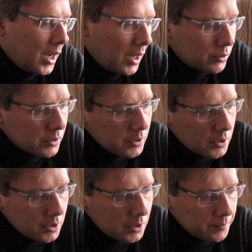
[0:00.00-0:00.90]
our
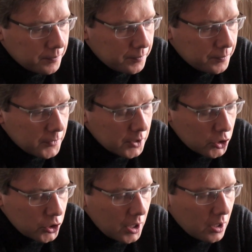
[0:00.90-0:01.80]
uh, the
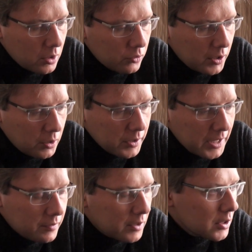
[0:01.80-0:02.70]
share of our
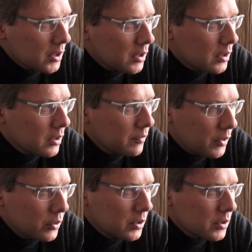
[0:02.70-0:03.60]
Latvian
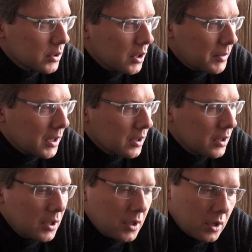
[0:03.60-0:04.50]
voters among
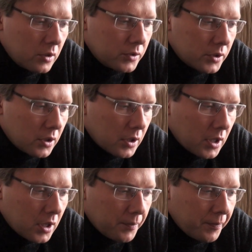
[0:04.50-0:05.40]
overall
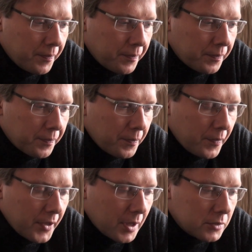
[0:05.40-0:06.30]
uh,
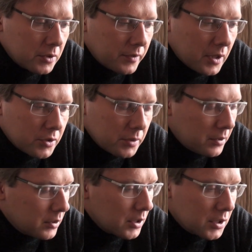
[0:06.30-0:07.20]
number of our
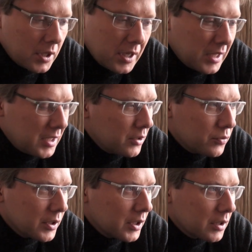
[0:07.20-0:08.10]
supporters
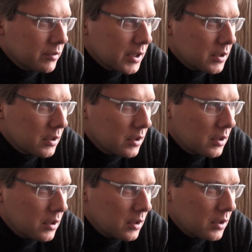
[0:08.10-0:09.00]
didn't really decrease.
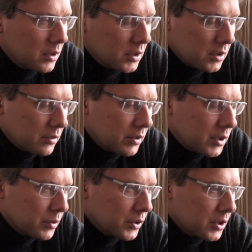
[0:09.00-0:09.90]
Mm. This
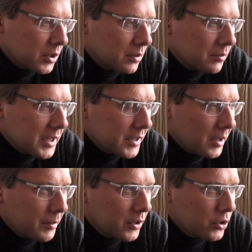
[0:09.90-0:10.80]
decrease was um,
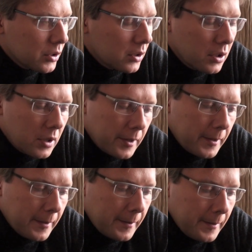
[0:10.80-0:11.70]
basically marginal,
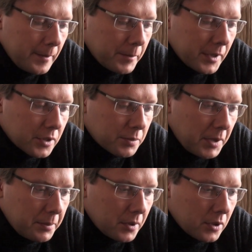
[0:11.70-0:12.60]
because
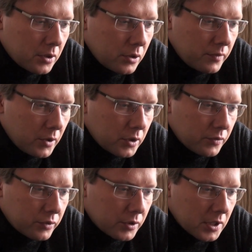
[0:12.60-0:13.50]
people who
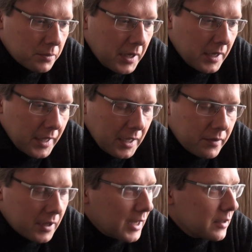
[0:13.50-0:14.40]
voted for us being
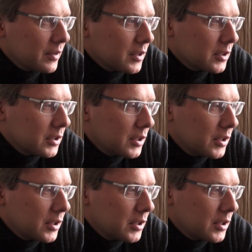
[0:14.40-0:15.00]
Latvian Latvians,